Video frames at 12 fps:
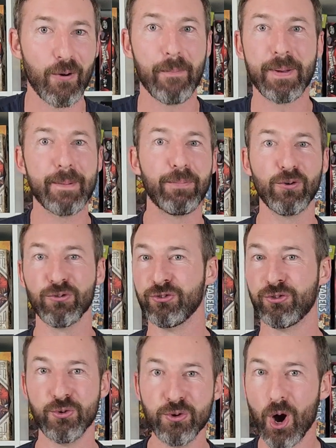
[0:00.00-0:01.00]
where people
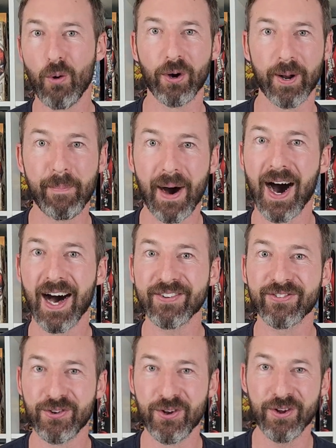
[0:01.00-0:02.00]
do not want to
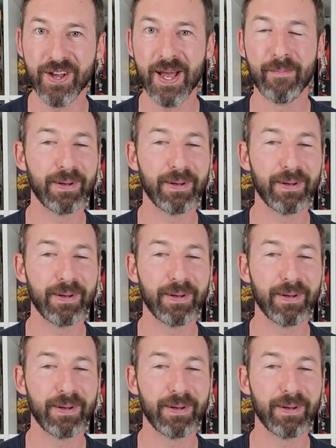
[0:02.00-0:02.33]
pass you